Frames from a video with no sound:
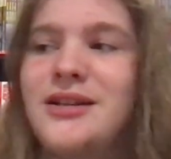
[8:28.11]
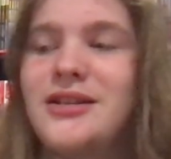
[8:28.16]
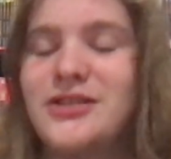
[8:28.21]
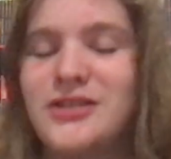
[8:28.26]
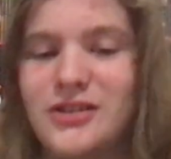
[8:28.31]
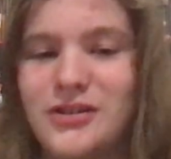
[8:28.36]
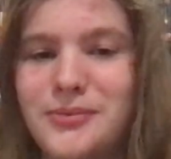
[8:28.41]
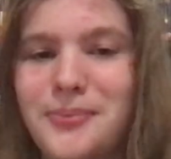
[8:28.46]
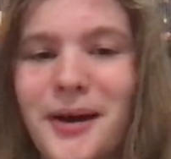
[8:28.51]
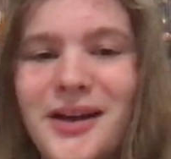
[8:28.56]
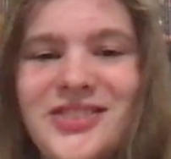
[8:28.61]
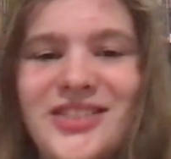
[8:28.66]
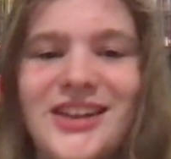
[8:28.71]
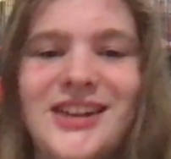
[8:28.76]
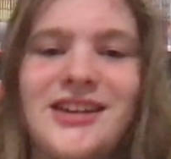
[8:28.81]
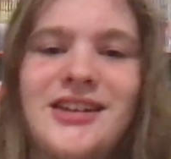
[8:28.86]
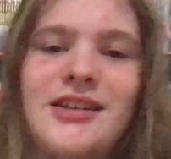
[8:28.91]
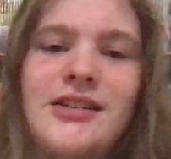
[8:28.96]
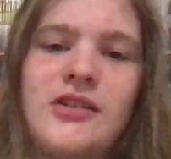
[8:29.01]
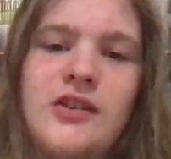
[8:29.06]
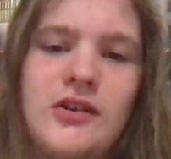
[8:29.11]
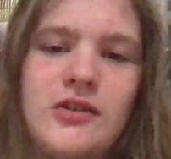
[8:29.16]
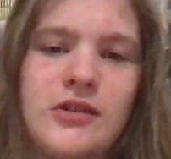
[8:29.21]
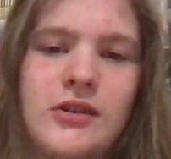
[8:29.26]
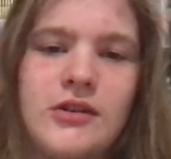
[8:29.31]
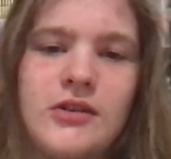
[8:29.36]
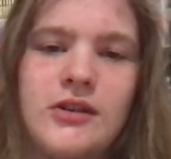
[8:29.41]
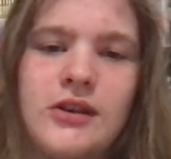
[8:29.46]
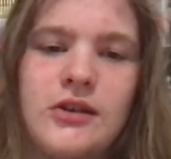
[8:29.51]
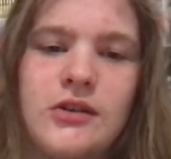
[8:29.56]
despite the
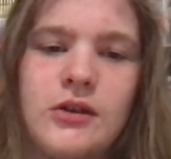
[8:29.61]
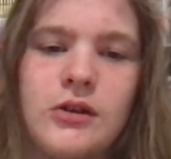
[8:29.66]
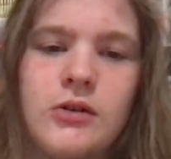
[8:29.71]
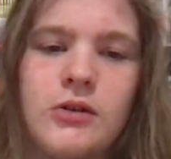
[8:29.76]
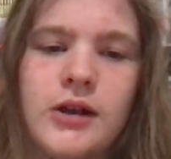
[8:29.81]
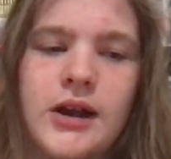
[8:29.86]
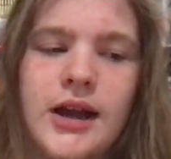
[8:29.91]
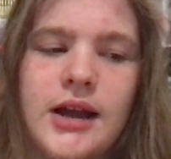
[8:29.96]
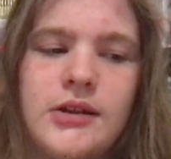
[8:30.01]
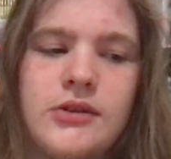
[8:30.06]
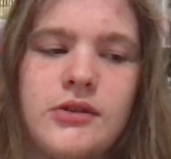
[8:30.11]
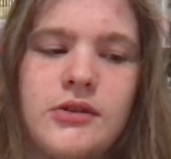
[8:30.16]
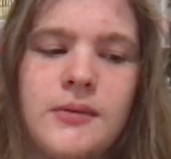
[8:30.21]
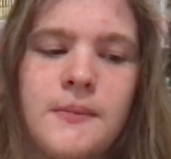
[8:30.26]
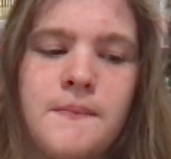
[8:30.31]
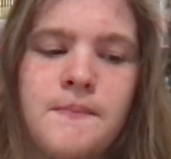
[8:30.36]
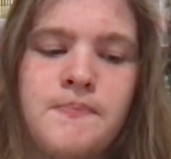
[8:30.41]
inconsistencies it creates.